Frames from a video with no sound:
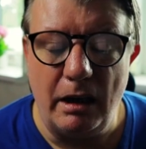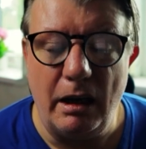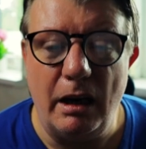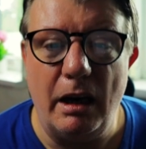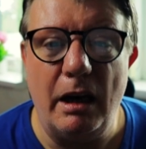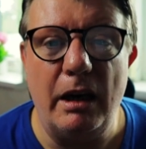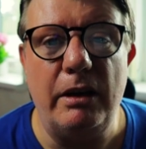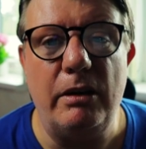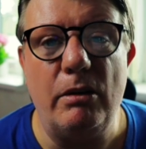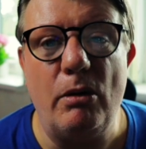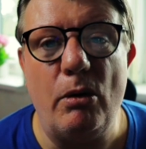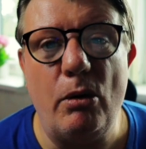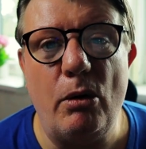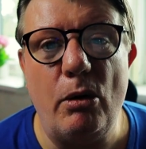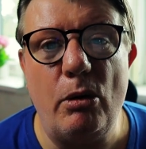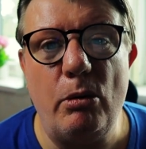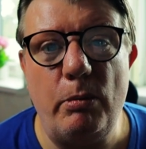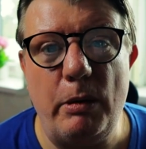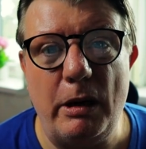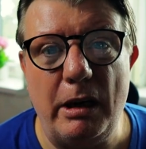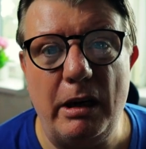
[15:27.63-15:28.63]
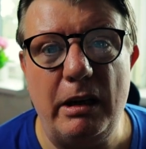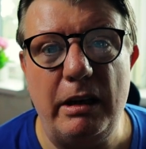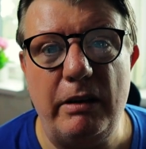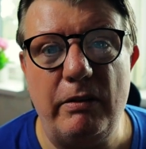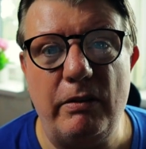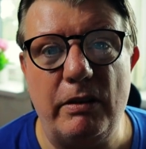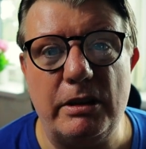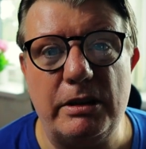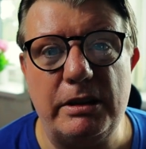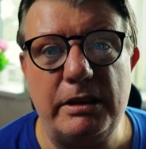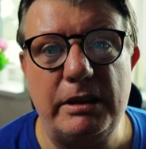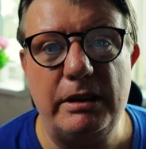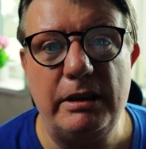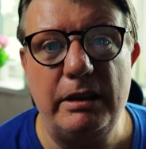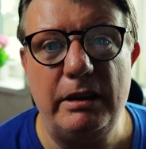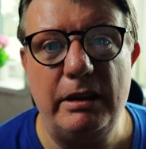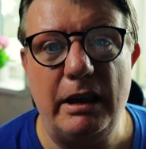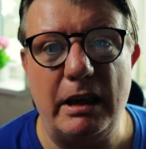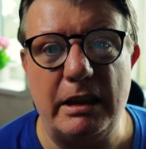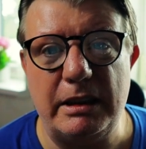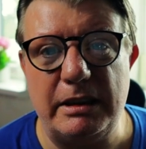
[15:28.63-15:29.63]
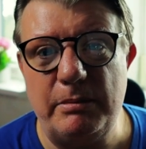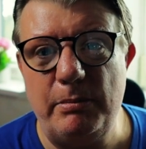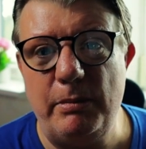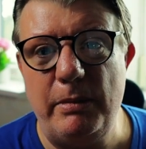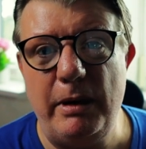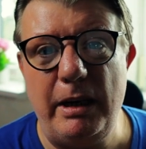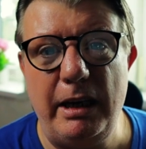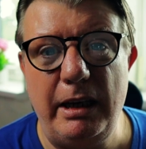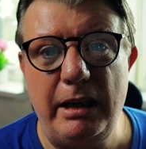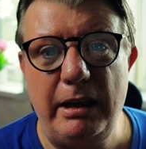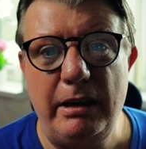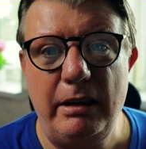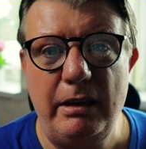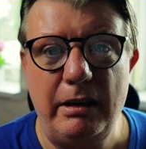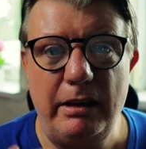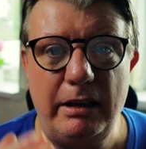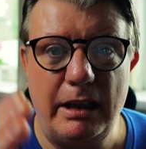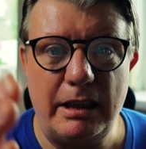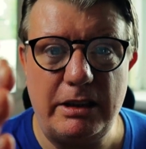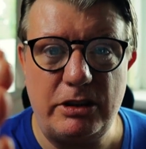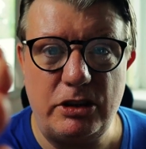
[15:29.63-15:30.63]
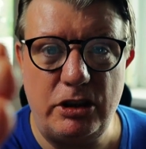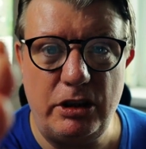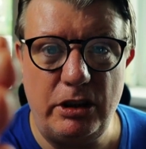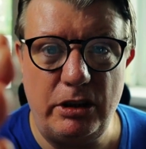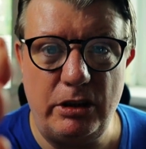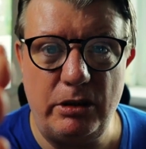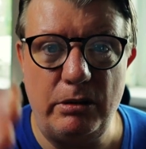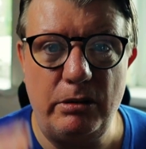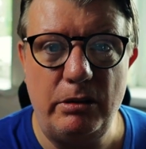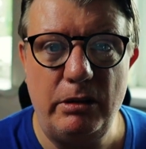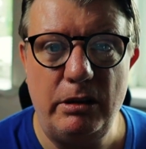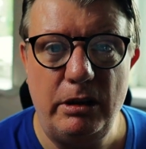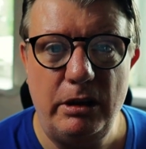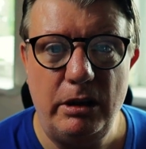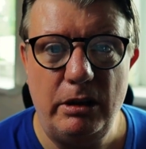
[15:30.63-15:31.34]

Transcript: And all believers, that's me and that's you,